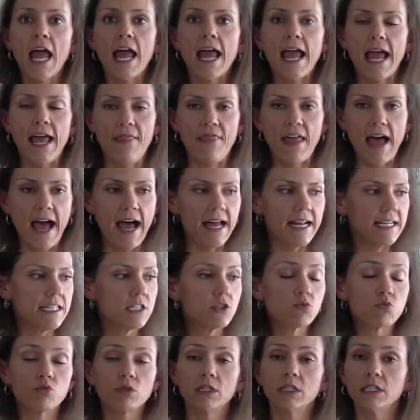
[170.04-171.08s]
And that is
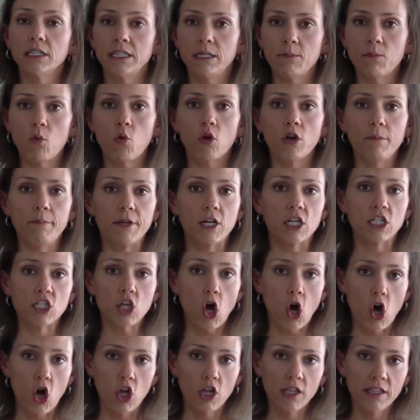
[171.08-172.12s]
really important because
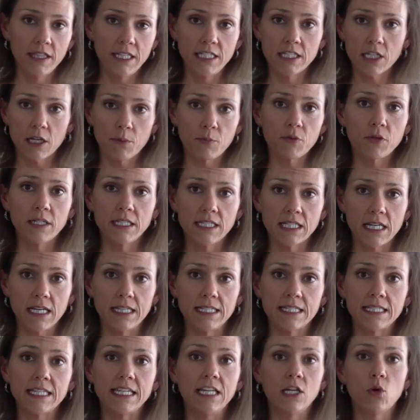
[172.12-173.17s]
all of these Capri
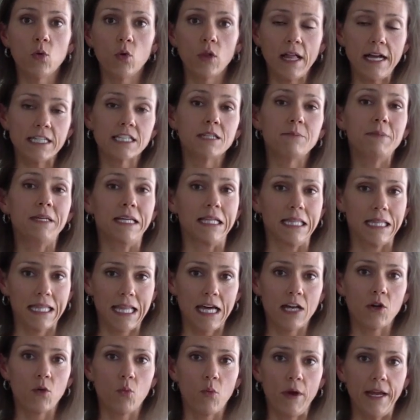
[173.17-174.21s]
Suns equal out to be a
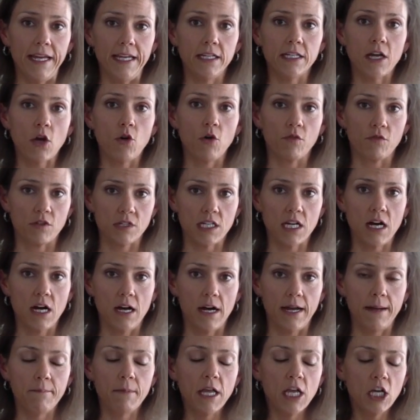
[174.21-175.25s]
lot of weight over
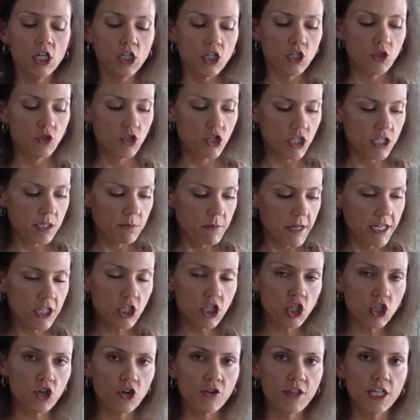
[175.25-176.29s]
time. So just make
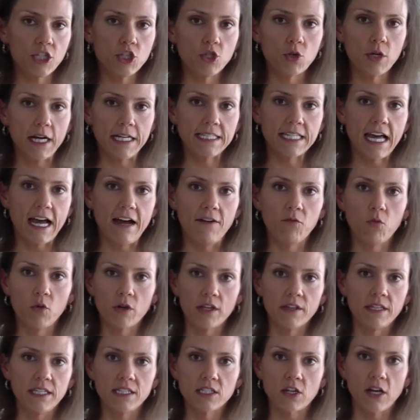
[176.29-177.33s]
sure that you guys have one
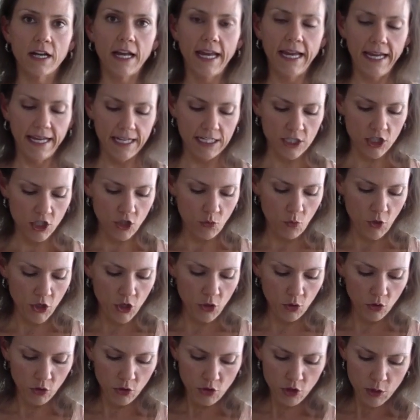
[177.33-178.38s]
of these on hand so when
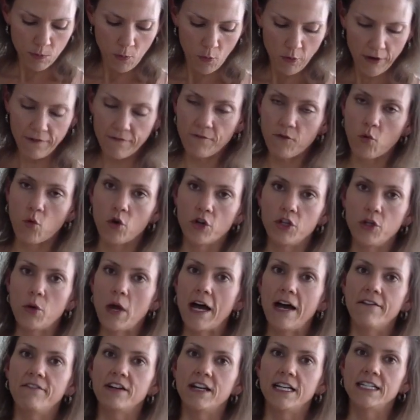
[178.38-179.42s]
you lose 0.4, you
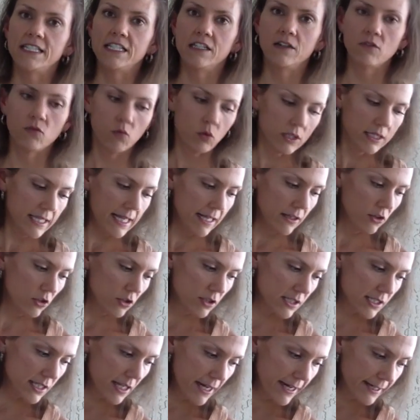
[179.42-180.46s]
have an idea of what that
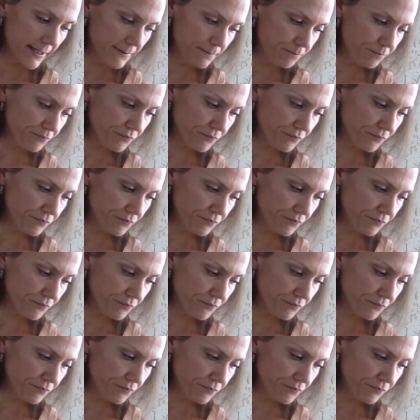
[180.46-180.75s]
looks like.